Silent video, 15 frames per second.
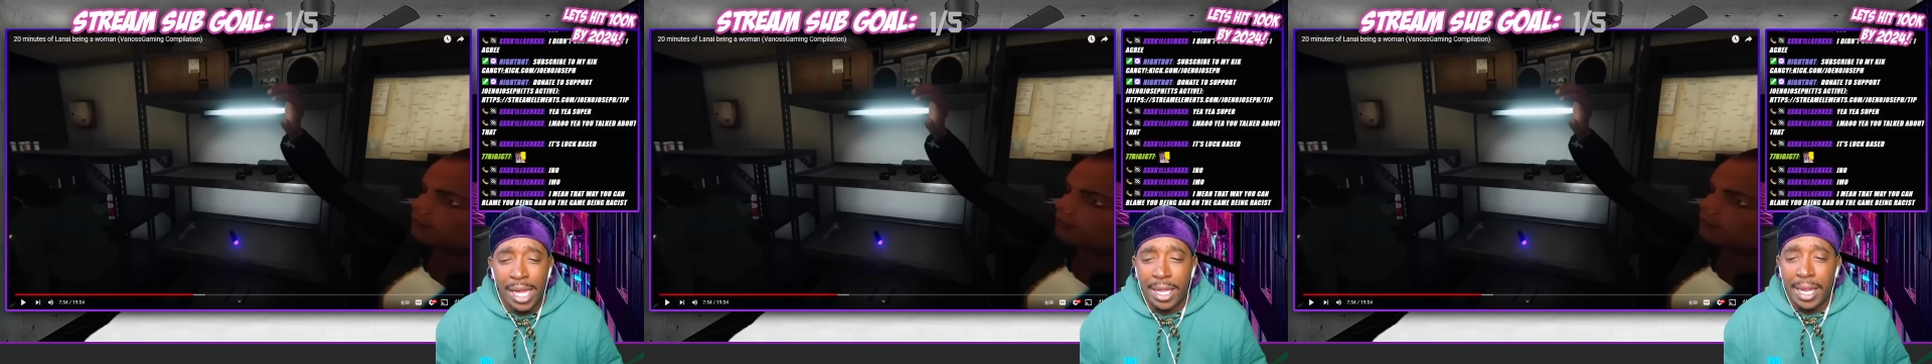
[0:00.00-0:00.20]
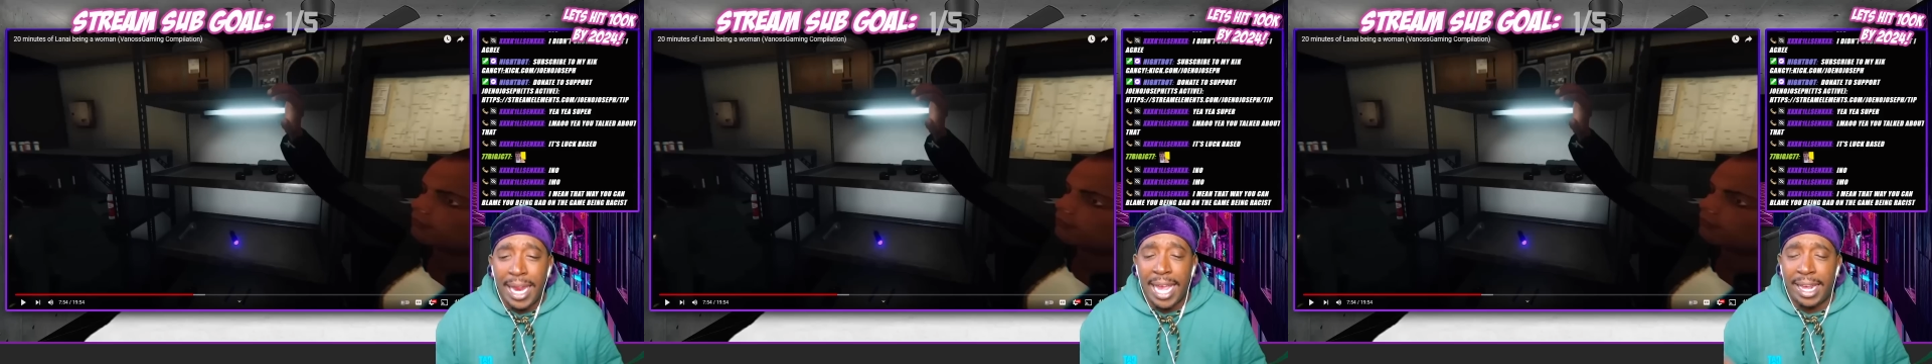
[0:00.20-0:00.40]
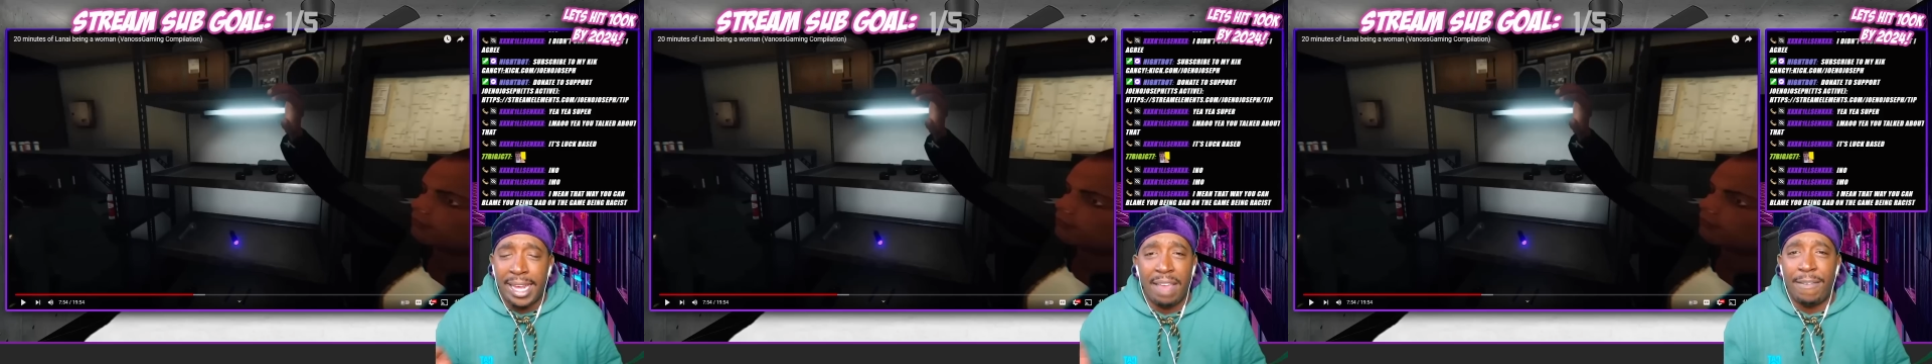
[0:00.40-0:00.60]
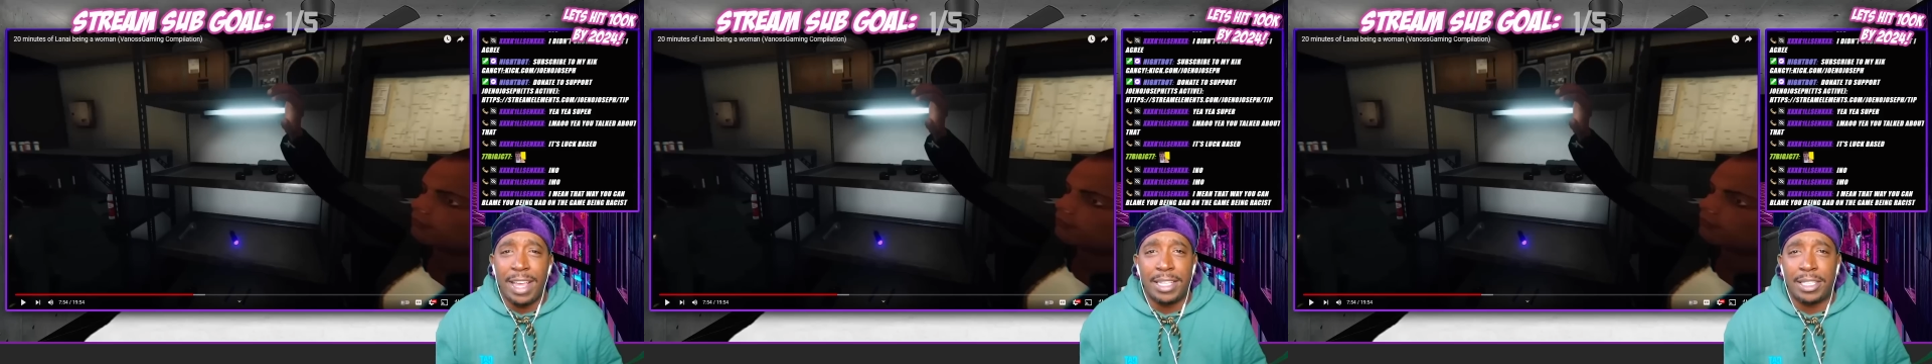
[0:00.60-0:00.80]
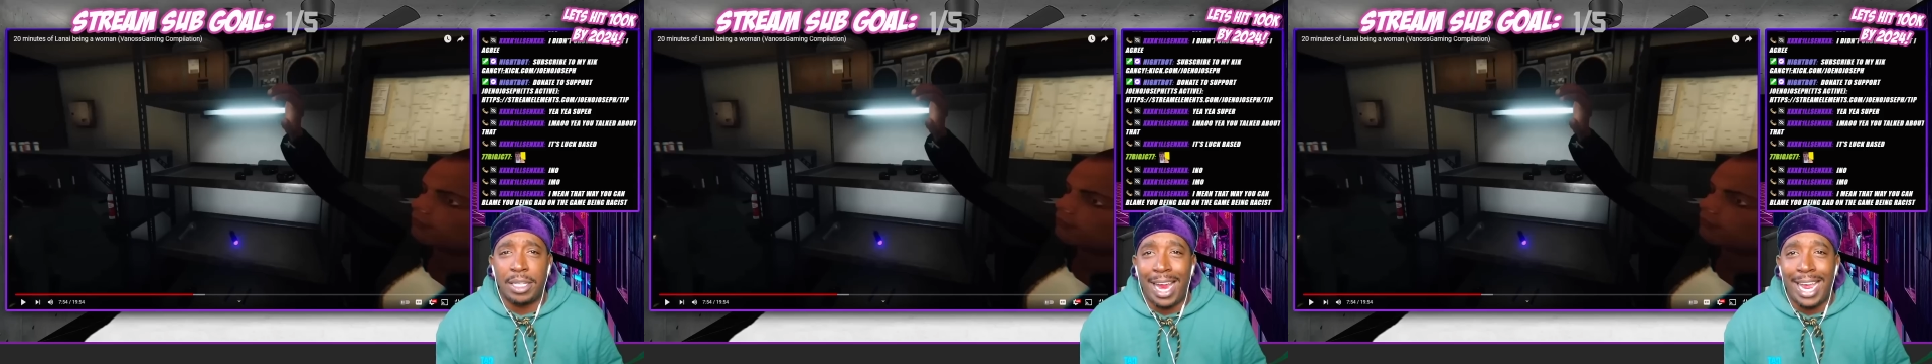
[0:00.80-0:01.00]
And then they give
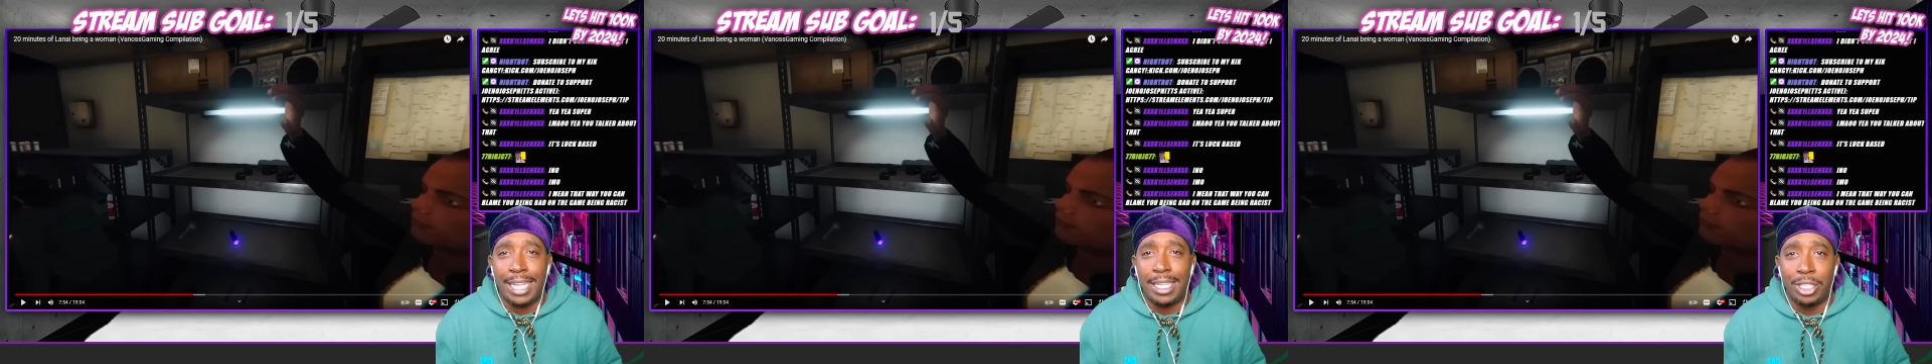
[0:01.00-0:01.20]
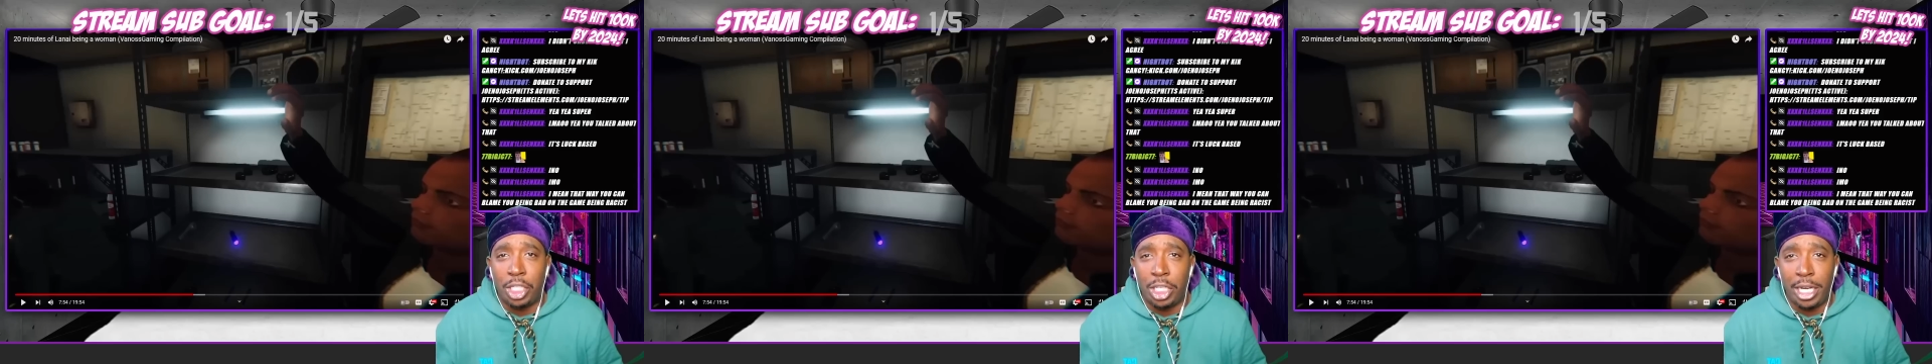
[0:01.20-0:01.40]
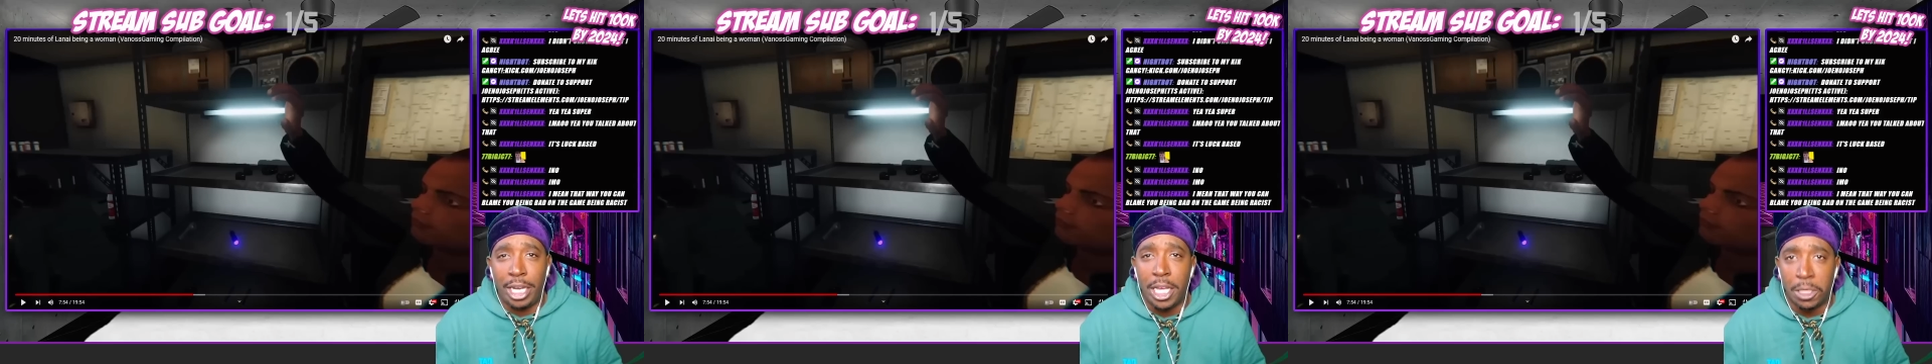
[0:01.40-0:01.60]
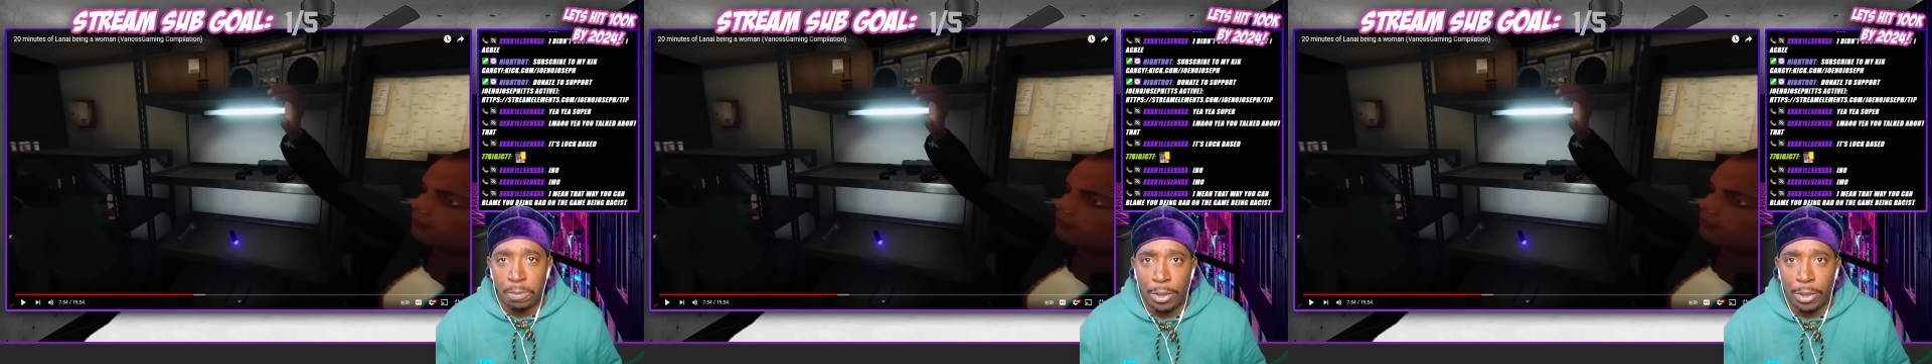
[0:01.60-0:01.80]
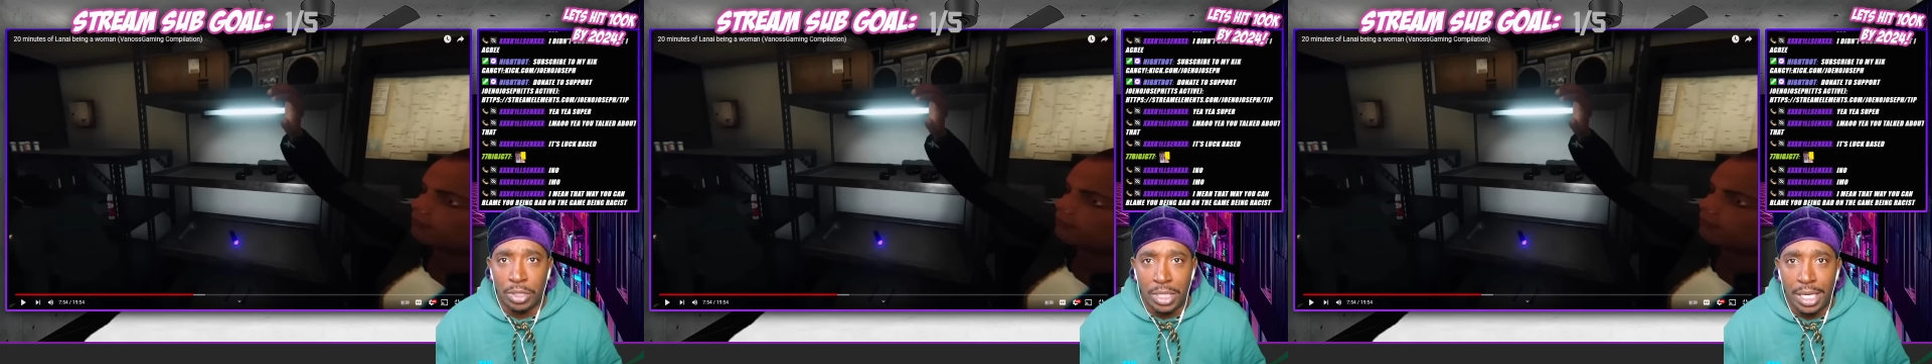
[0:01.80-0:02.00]
it to, like, the
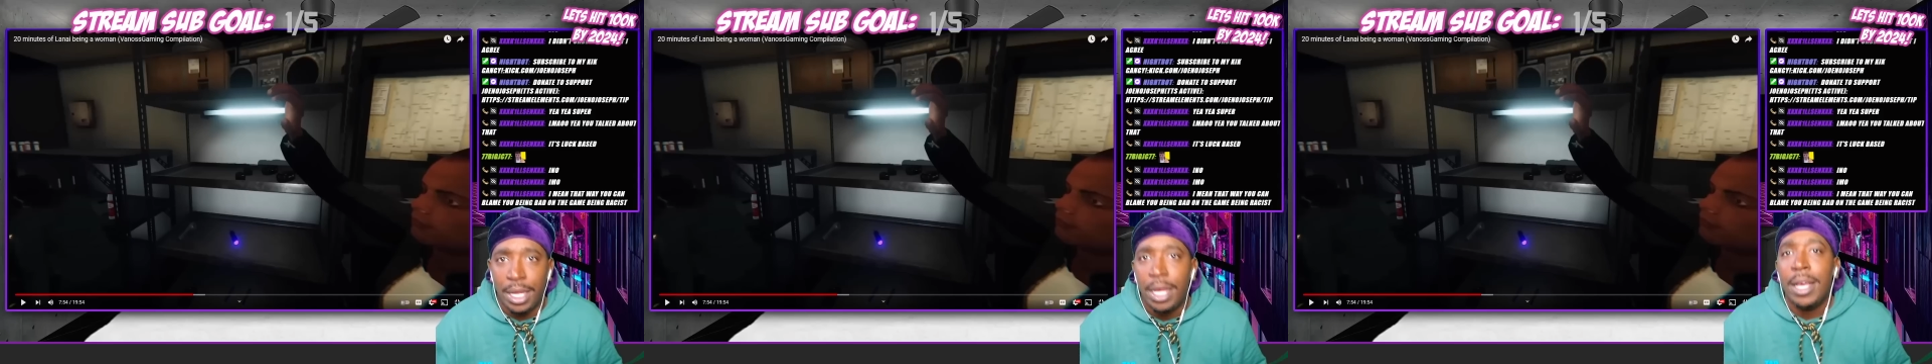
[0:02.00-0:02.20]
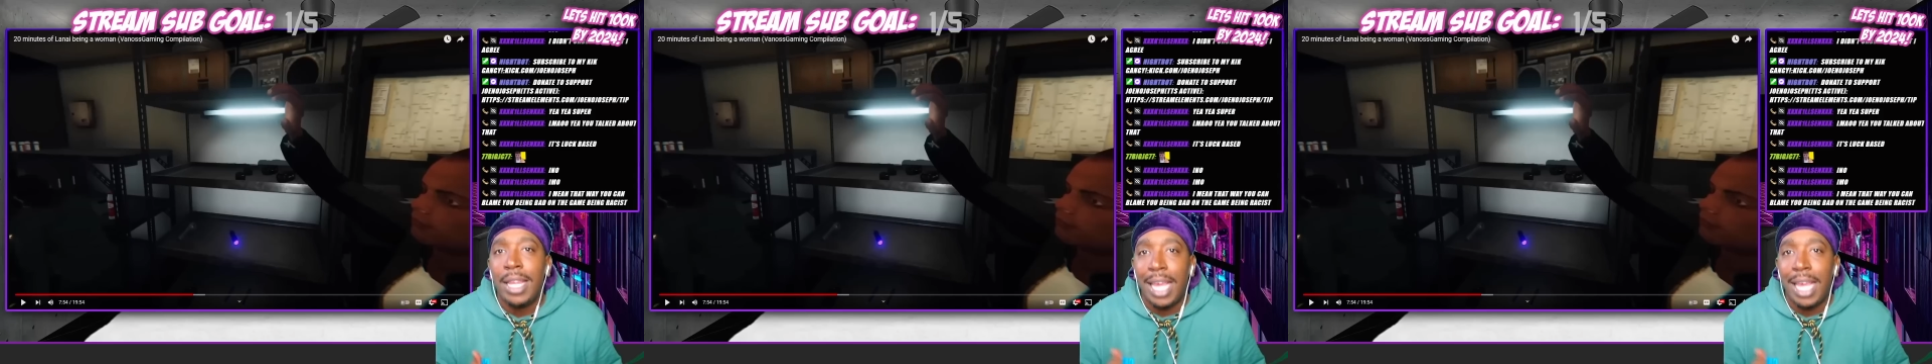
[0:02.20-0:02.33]
shittiest person.